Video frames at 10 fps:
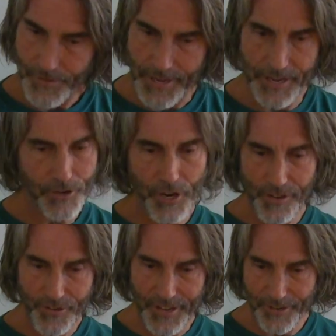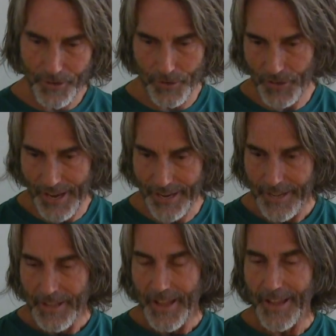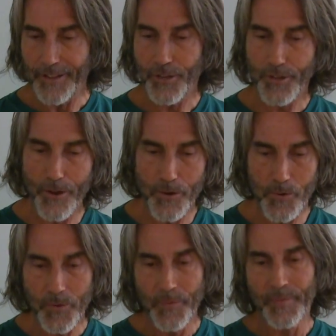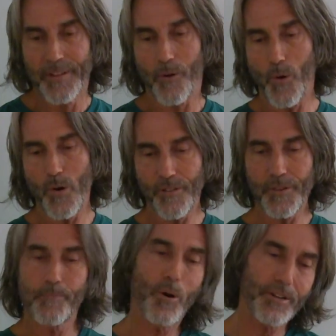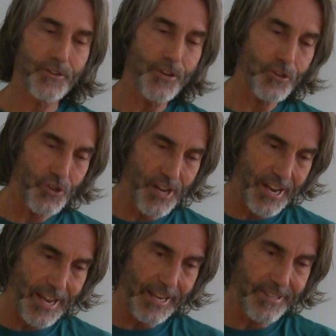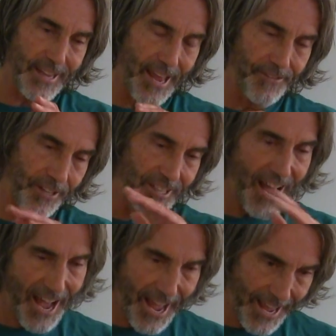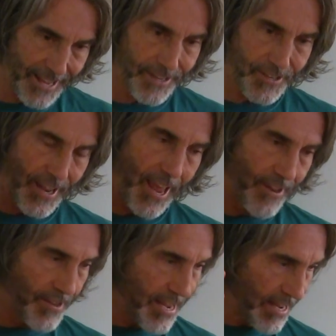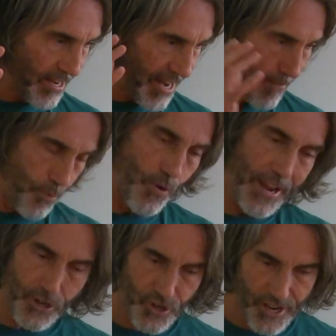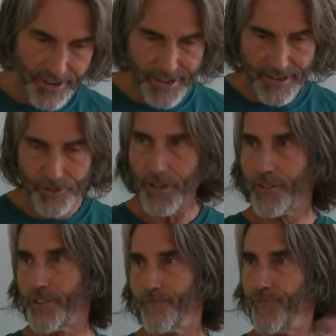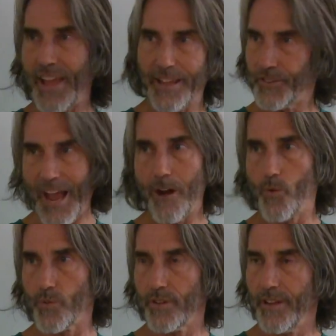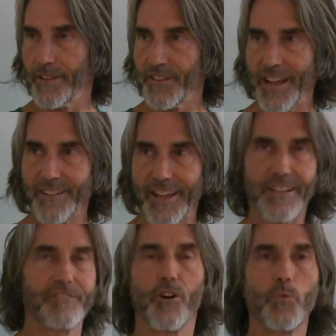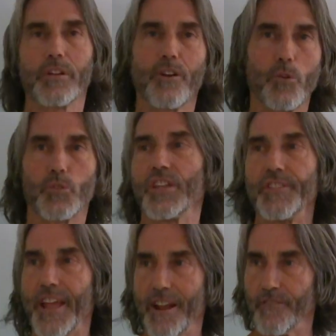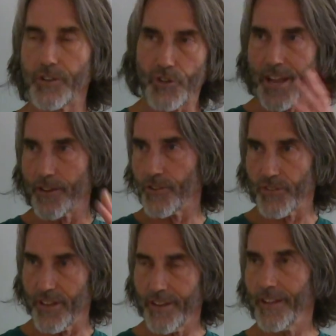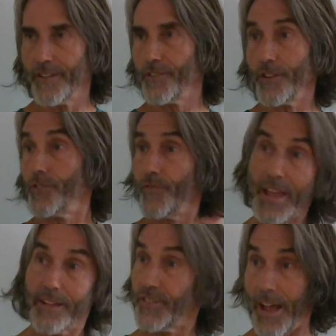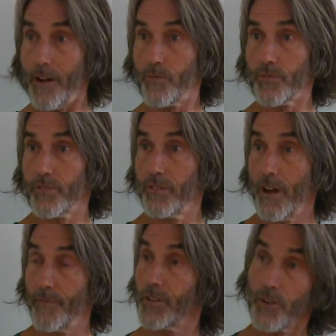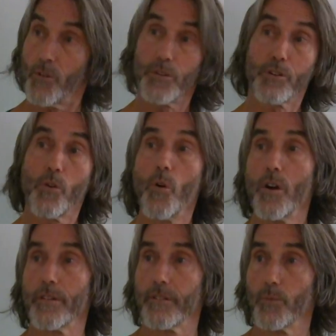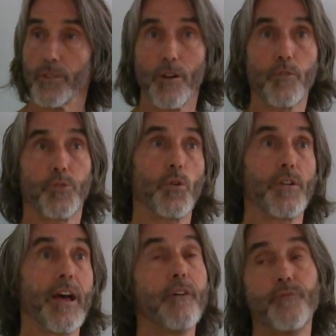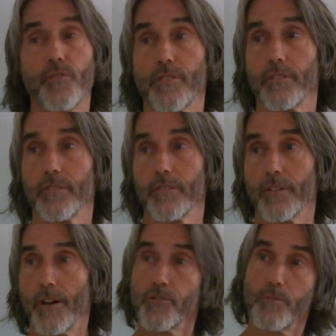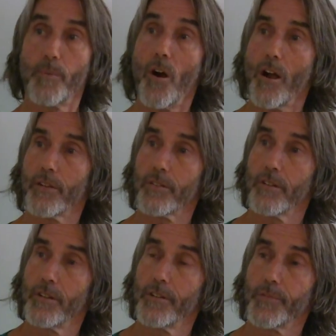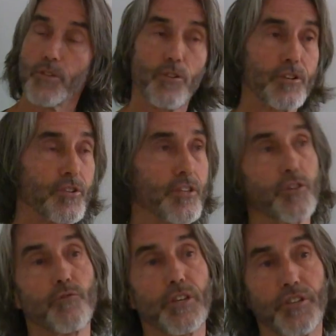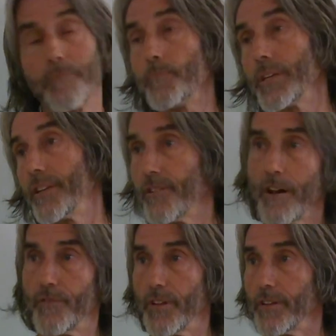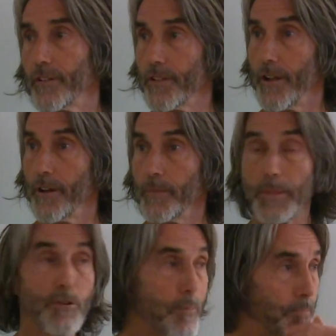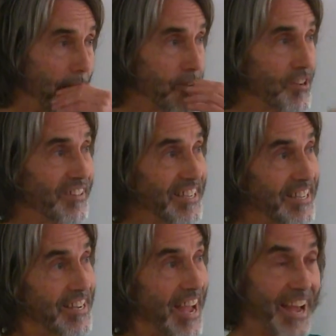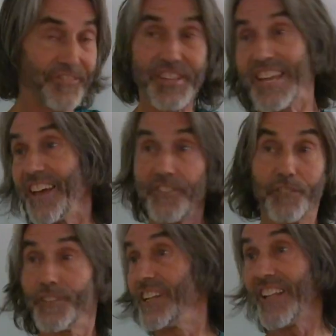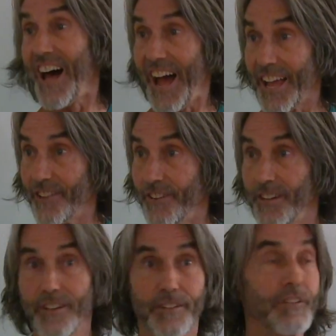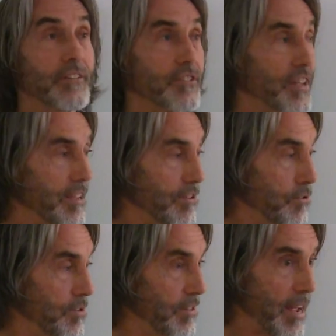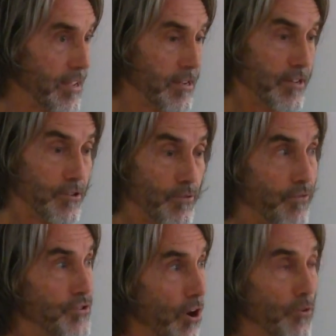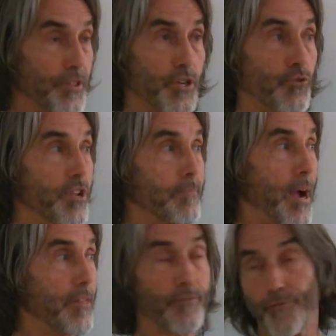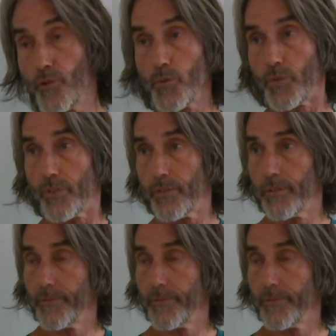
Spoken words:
It's just like, it's so, all the partitionings and the lines and the separation just fades out. It's not like no one goes in there and changes it. It just fades out of its own accord with no thought or effort on your part. You're just the recipient of it. You're basically at the end of the line. It's like you know the tree by the fruit.